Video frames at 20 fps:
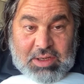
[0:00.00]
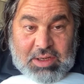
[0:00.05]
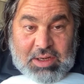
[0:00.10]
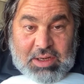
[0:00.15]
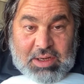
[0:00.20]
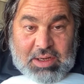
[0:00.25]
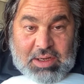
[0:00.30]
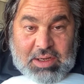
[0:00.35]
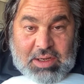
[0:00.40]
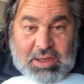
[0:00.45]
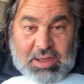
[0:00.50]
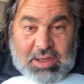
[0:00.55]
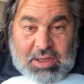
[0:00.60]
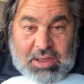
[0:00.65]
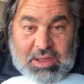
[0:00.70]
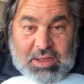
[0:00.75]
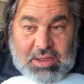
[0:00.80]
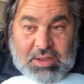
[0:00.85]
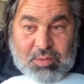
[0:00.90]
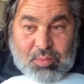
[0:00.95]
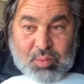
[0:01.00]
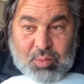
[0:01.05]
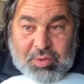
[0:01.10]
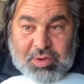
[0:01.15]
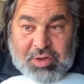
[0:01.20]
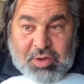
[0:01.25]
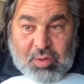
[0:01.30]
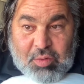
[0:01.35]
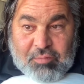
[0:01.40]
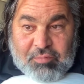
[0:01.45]
And we're
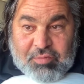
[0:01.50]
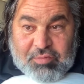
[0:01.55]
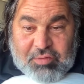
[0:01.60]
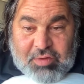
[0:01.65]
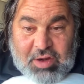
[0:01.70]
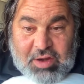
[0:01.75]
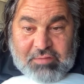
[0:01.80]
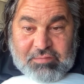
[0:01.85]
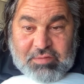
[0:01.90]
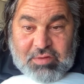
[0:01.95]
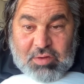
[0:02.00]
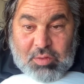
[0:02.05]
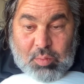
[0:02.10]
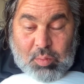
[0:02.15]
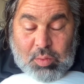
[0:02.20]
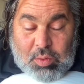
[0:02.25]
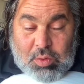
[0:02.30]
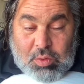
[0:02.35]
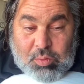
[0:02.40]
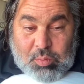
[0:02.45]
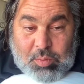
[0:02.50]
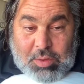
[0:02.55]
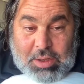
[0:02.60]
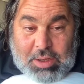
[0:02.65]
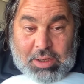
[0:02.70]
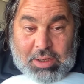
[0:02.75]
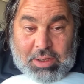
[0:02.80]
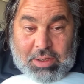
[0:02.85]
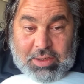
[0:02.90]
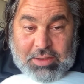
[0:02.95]
in overdrive here
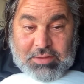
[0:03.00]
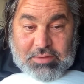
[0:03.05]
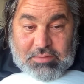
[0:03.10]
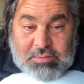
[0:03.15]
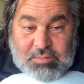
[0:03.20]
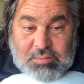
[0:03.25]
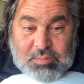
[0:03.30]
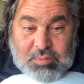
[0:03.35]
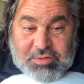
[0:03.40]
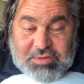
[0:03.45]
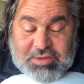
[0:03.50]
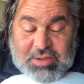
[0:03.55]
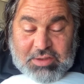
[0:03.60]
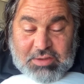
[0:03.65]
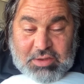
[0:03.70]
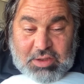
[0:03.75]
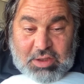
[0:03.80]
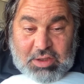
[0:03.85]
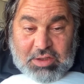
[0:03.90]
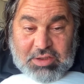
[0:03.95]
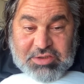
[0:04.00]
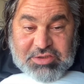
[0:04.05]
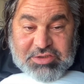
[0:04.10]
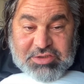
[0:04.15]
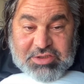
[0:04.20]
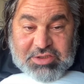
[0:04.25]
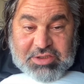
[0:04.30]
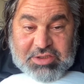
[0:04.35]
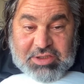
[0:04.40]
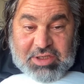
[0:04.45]
worldwide with
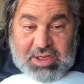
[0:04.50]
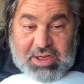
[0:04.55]
technology,